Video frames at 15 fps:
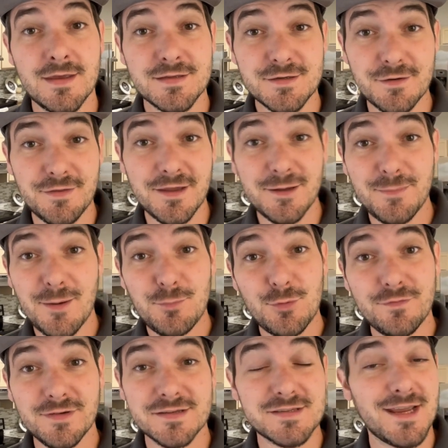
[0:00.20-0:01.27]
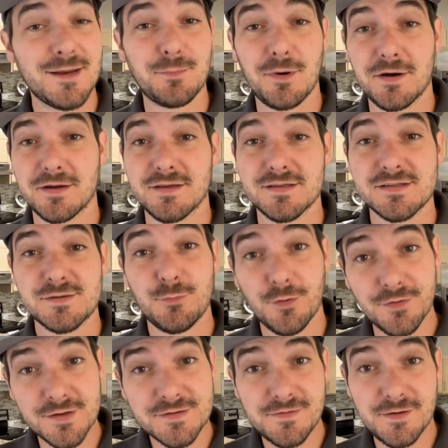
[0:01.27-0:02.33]
So you're thinking about moving to San Marcos. Well,
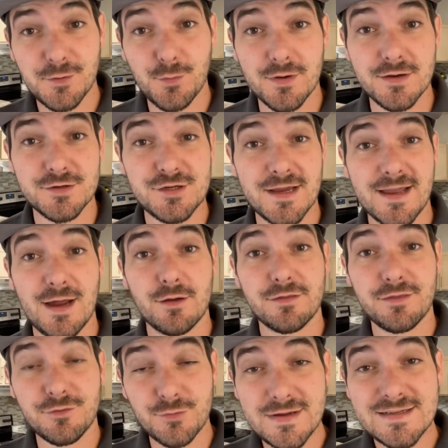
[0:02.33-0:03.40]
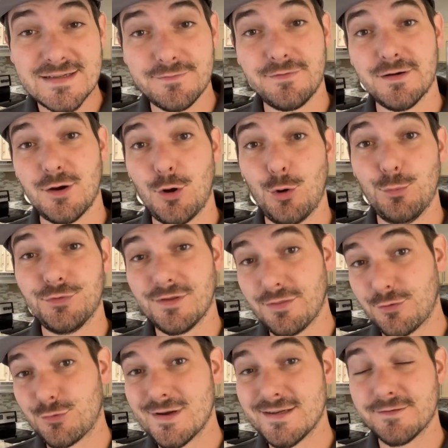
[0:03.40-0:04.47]
in this video, we're going to check out 3 different homes in
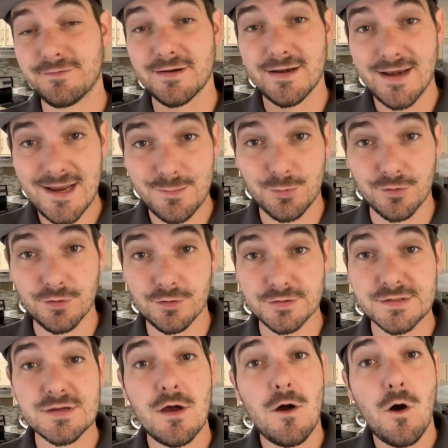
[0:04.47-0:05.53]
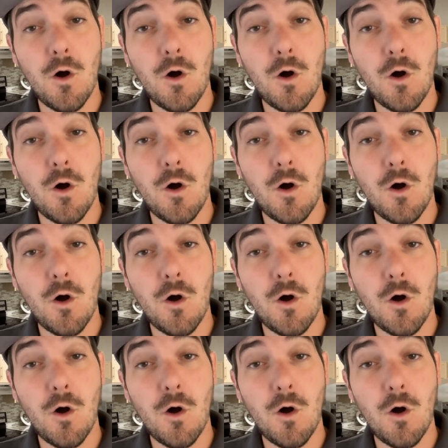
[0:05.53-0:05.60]
3 different neighborhoods,